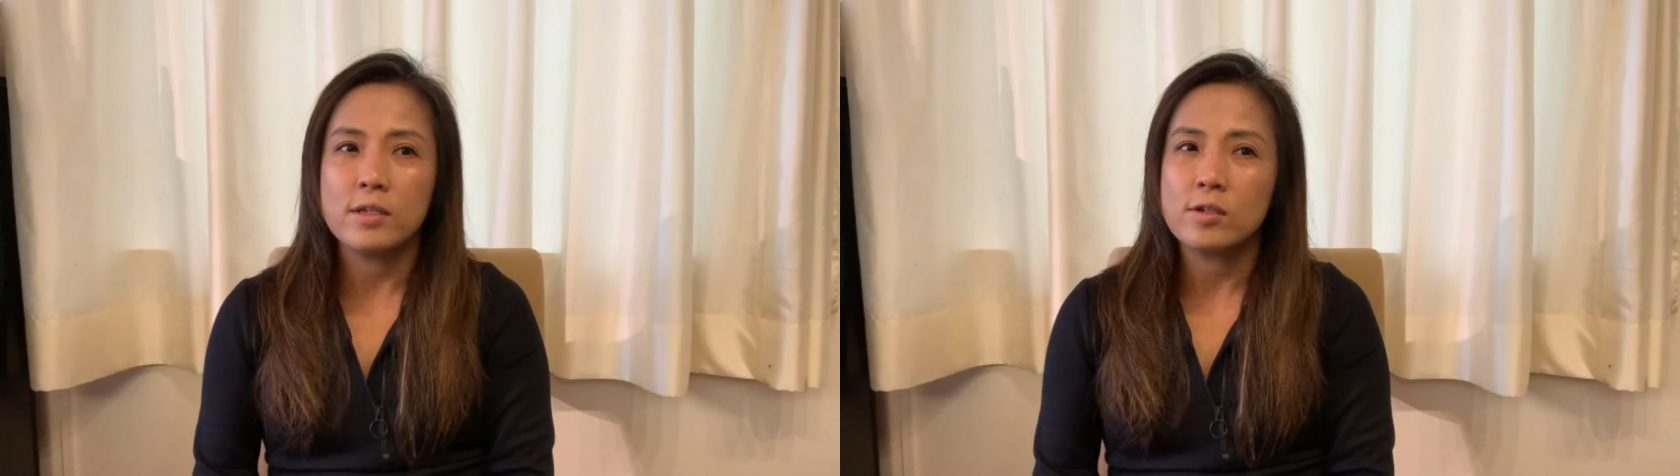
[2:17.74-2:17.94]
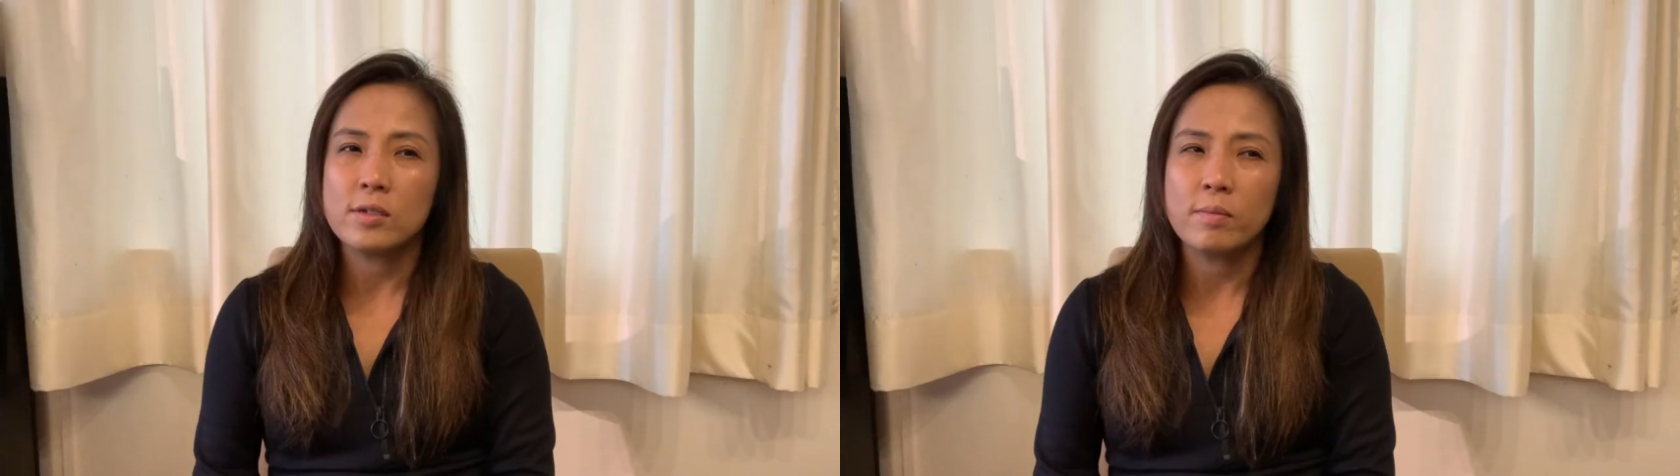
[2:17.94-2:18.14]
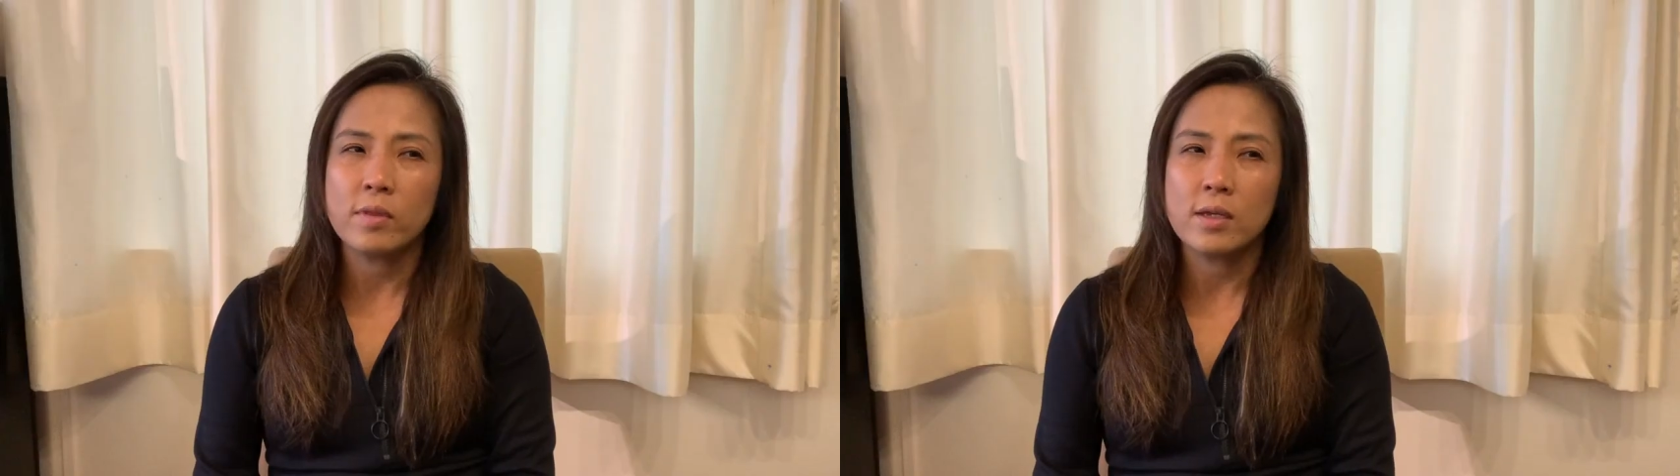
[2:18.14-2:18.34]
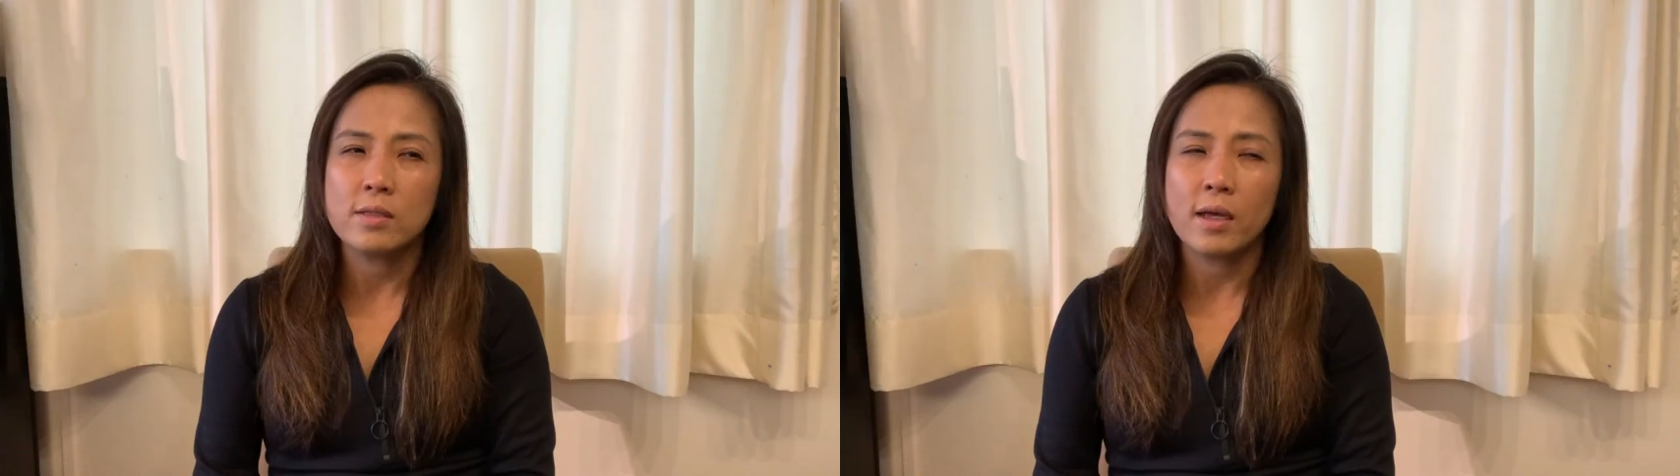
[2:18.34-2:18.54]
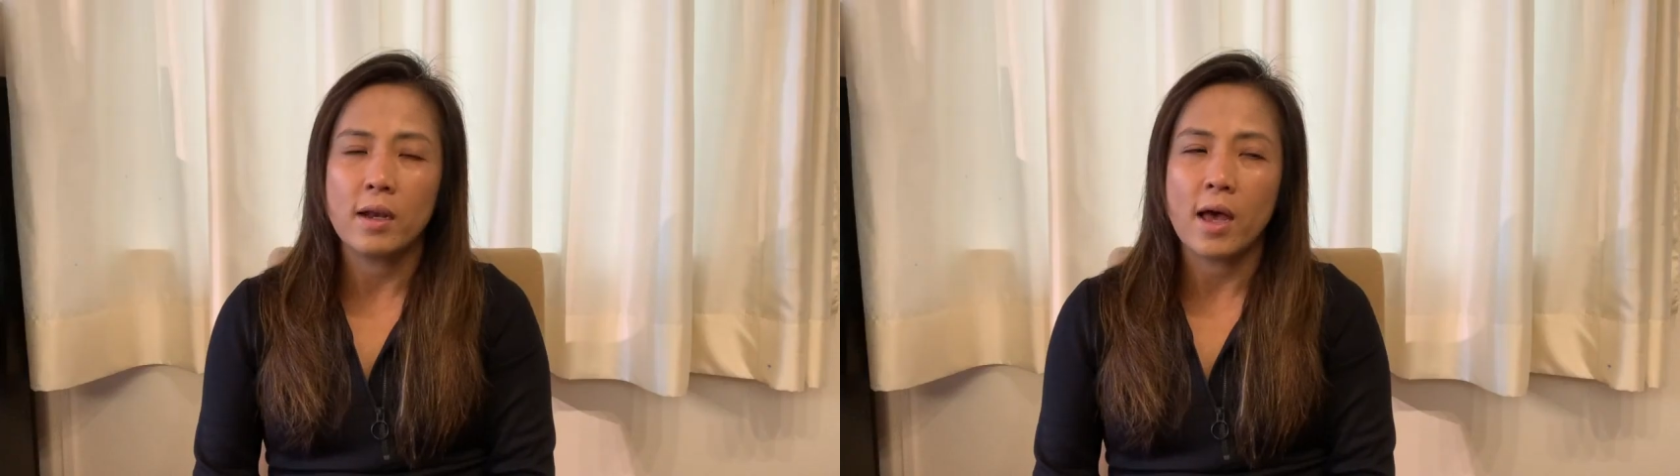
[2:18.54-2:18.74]
uh, are some things
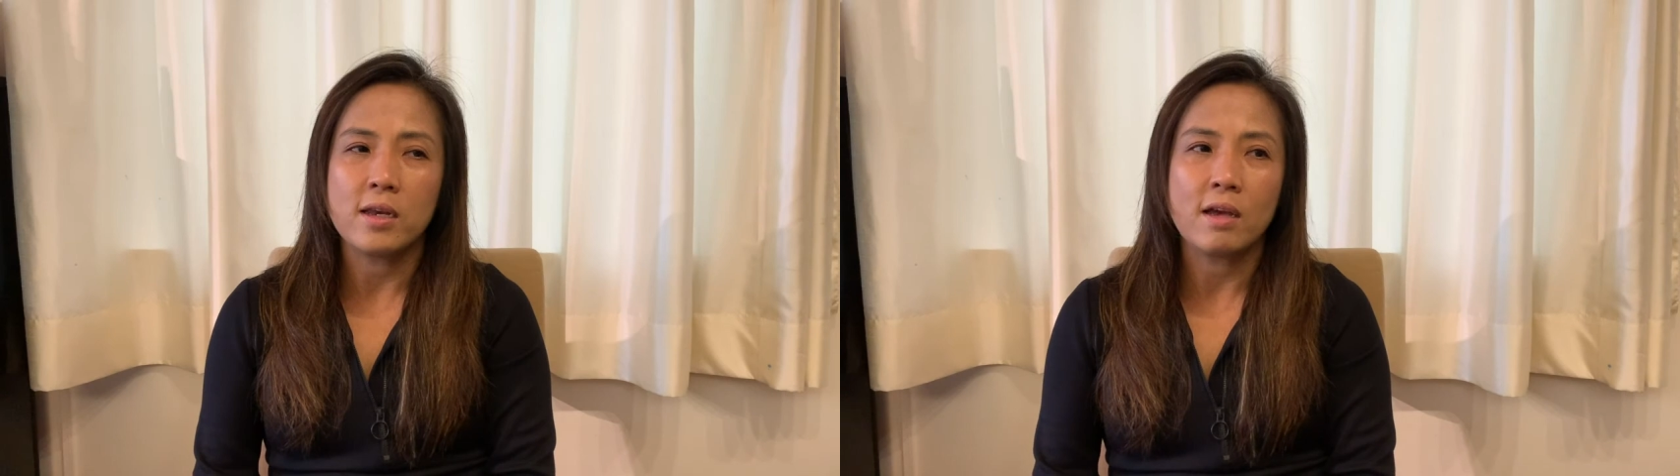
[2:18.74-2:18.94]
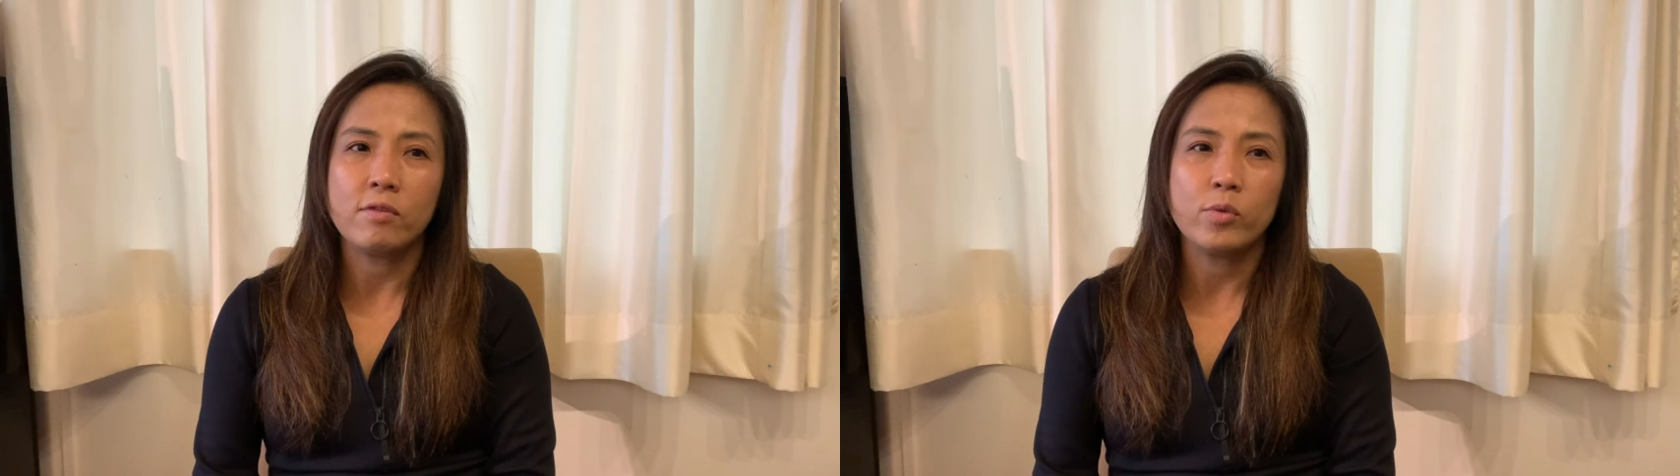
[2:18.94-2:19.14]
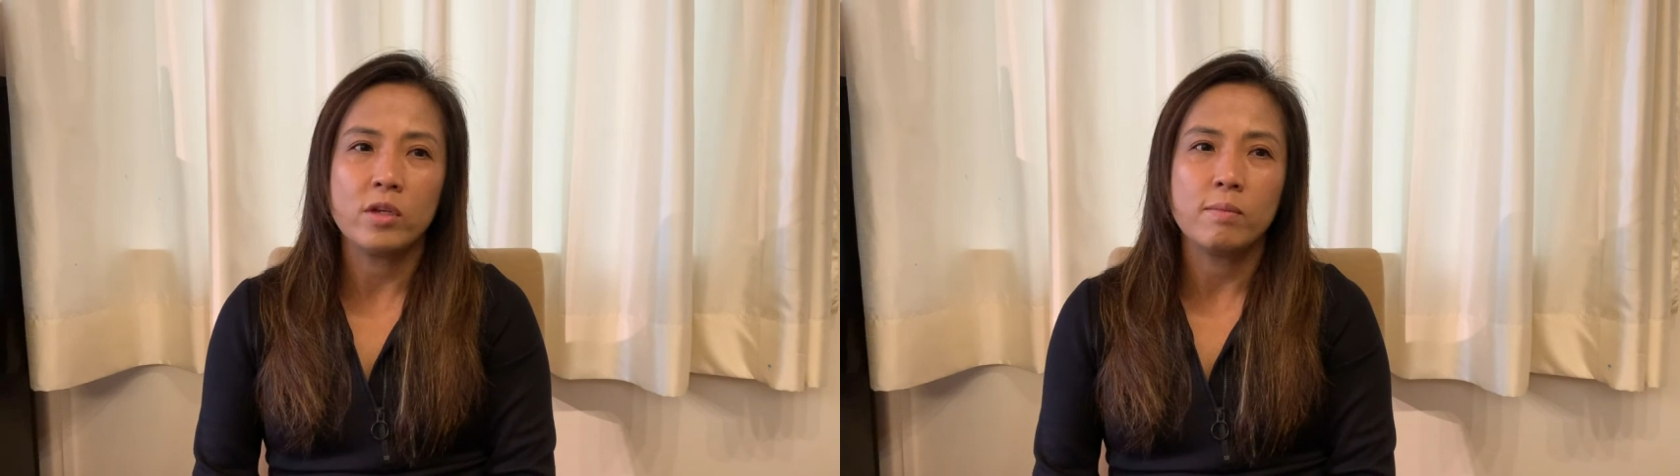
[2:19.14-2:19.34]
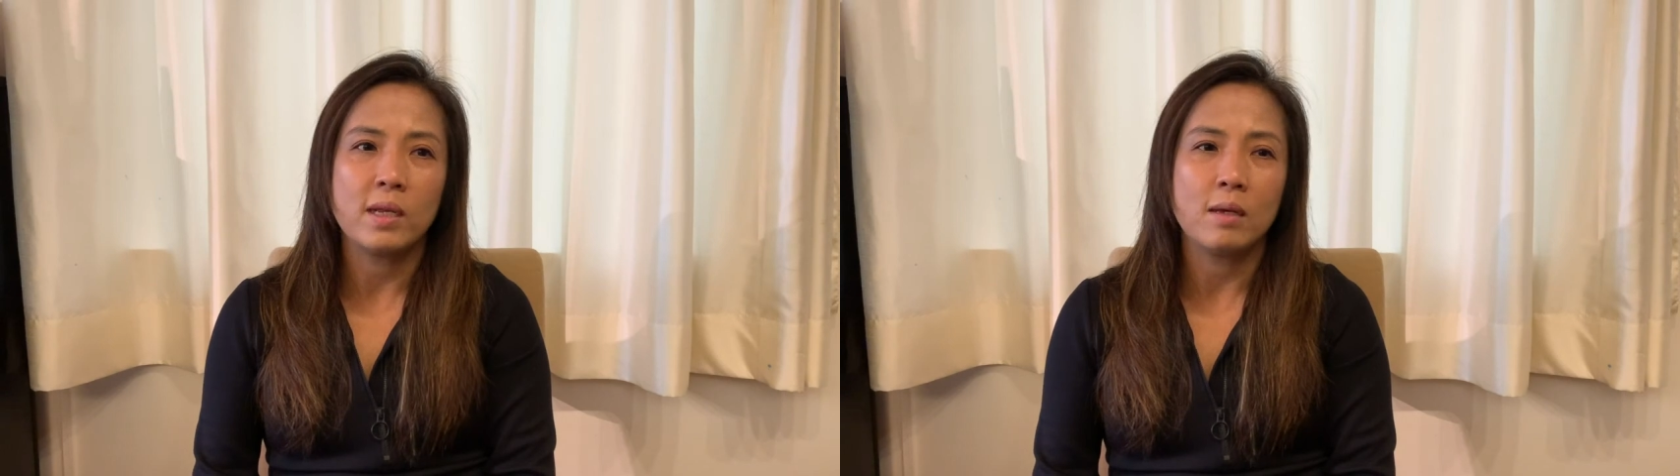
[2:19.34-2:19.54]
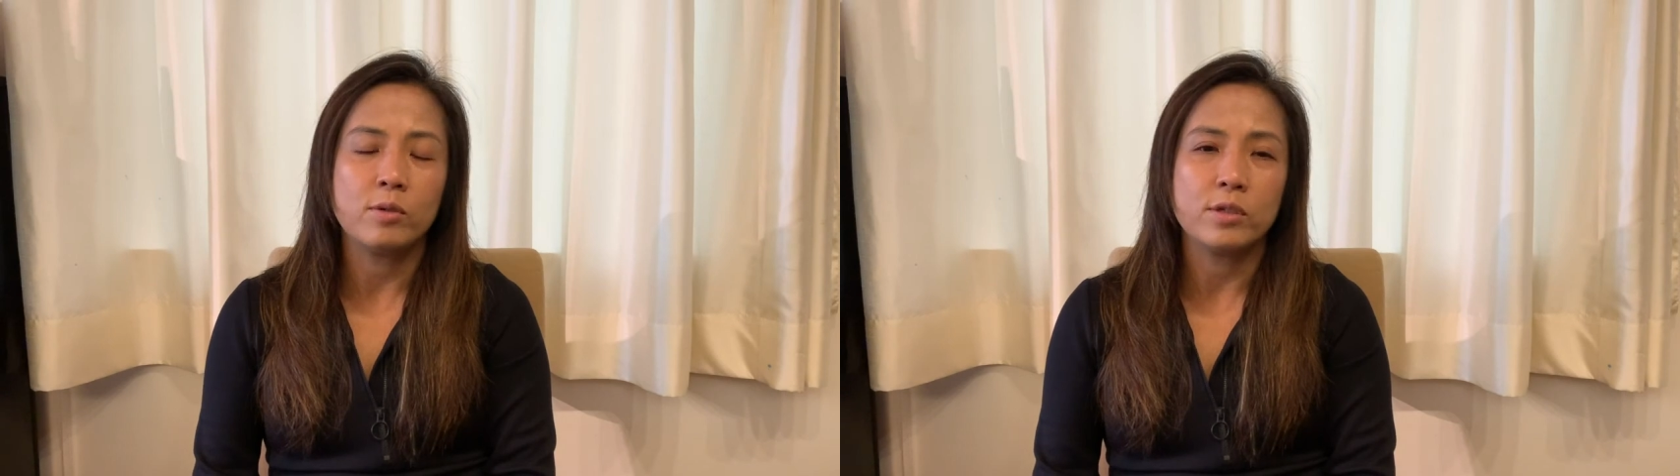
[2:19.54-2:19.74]
that I never would have been
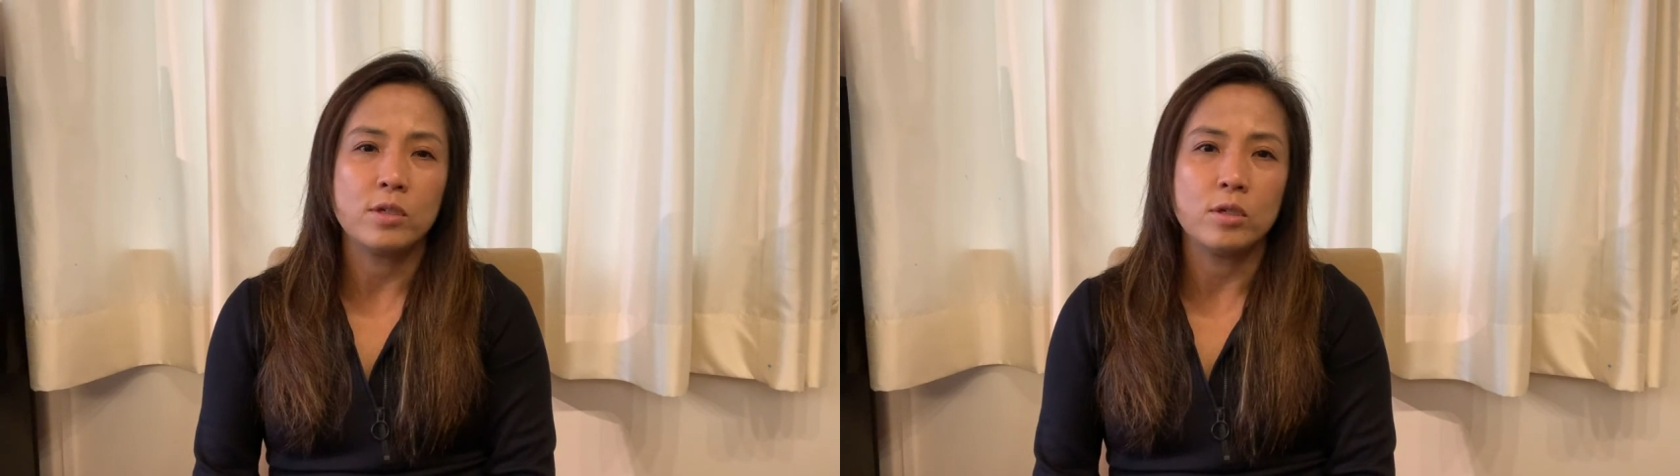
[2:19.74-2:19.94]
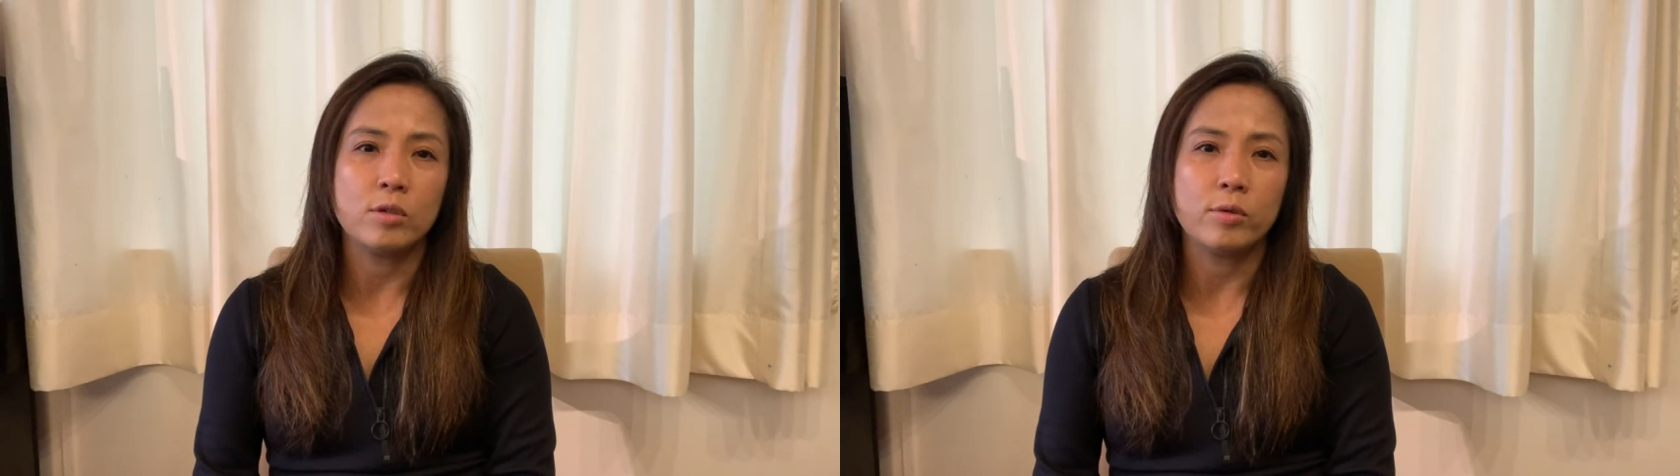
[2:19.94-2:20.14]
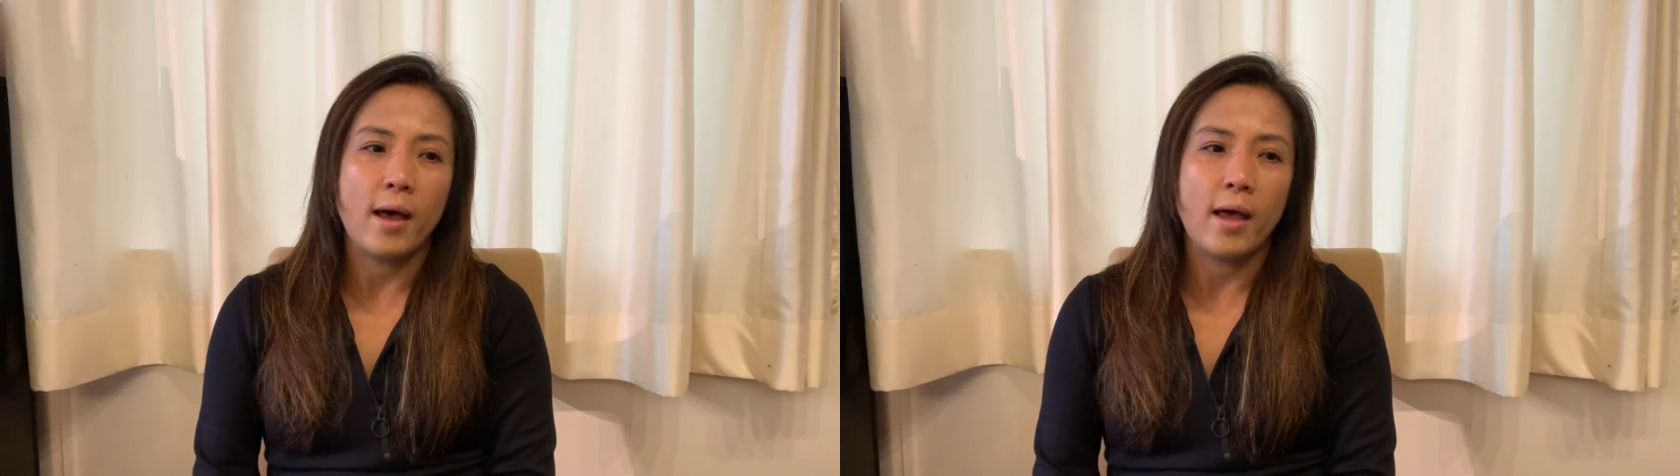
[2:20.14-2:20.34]
able to do